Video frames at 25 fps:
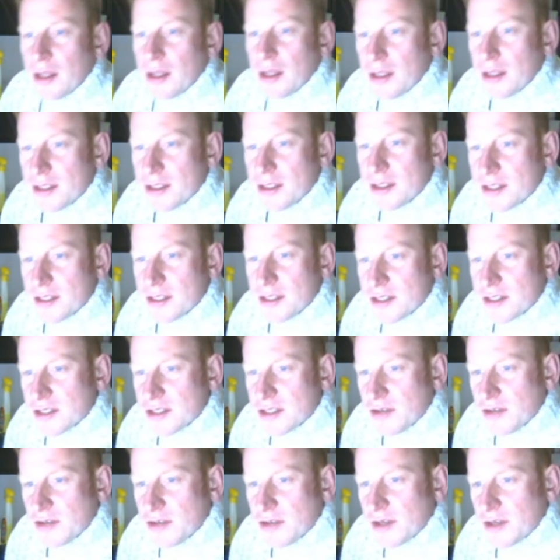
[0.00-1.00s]
This is a
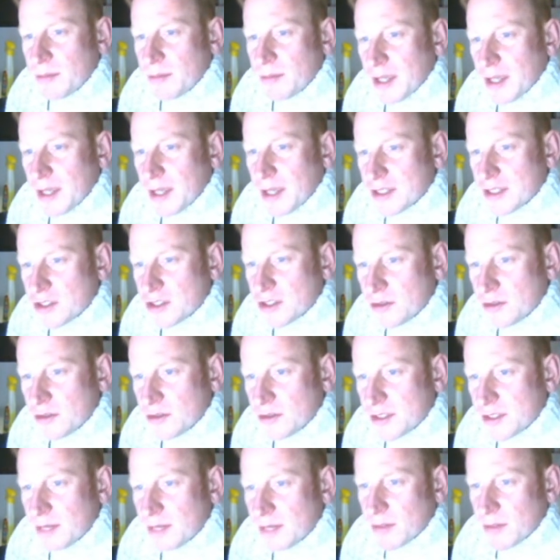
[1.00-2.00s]
Sony PS2
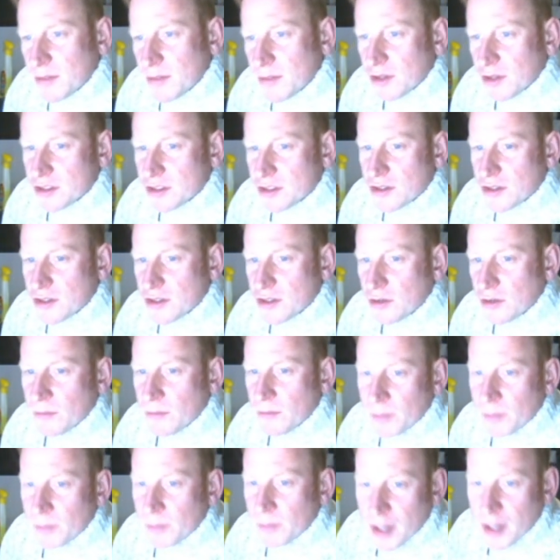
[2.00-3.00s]
Slim console.
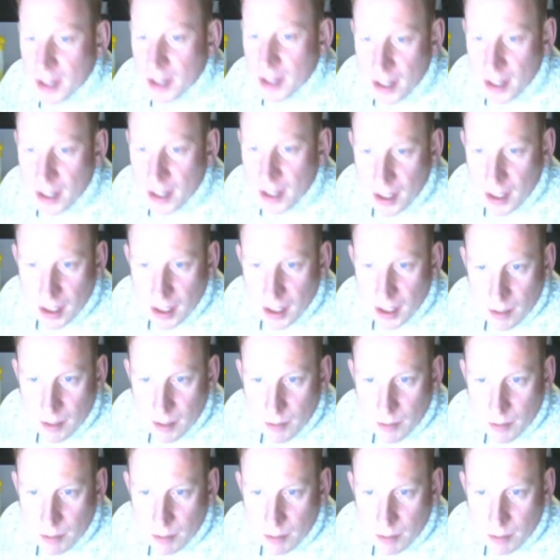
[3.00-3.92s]
I